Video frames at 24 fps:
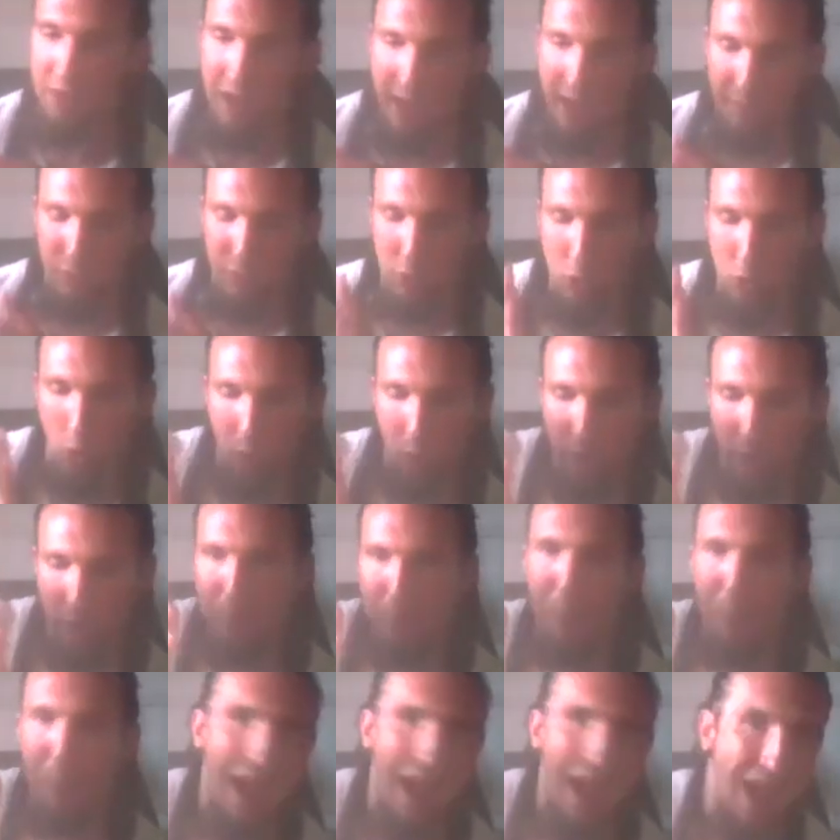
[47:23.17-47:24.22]
go in the
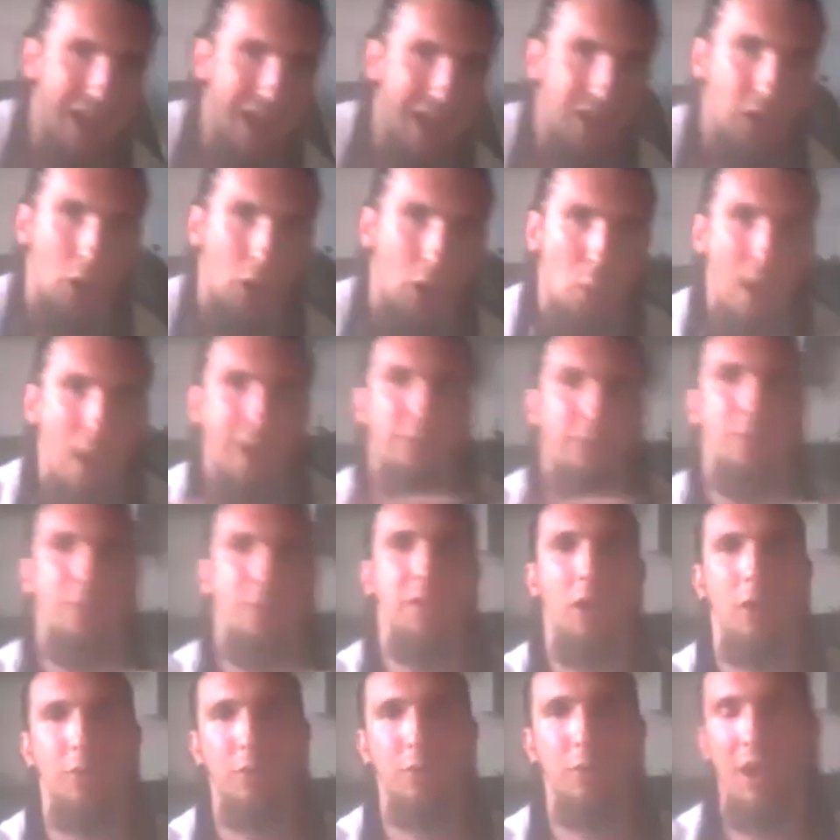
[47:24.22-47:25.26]
back, away from the other
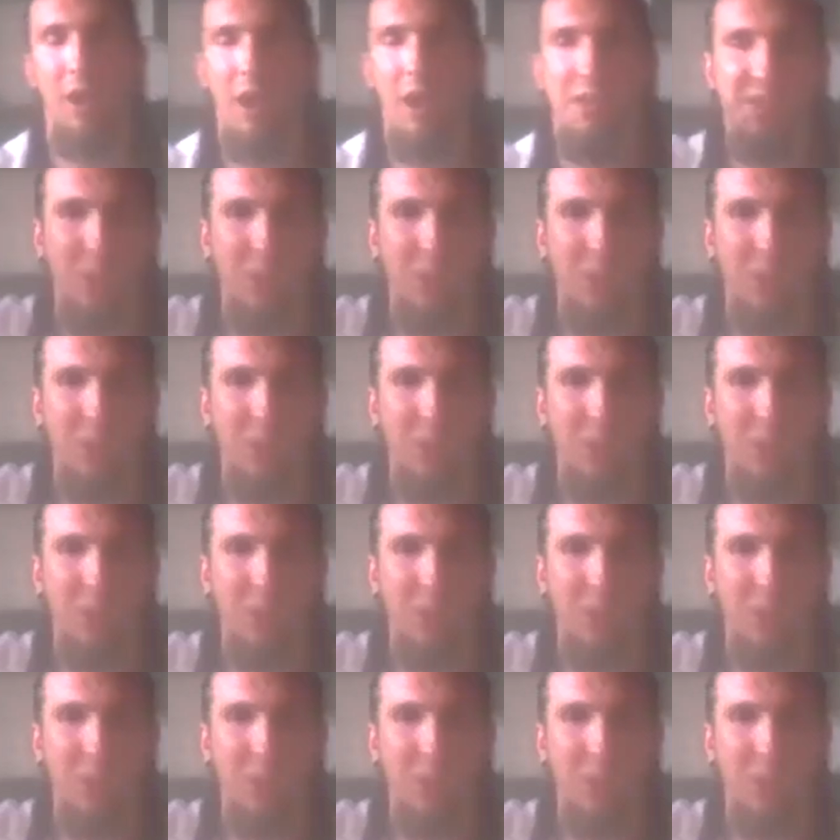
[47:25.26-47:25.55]
gods. They go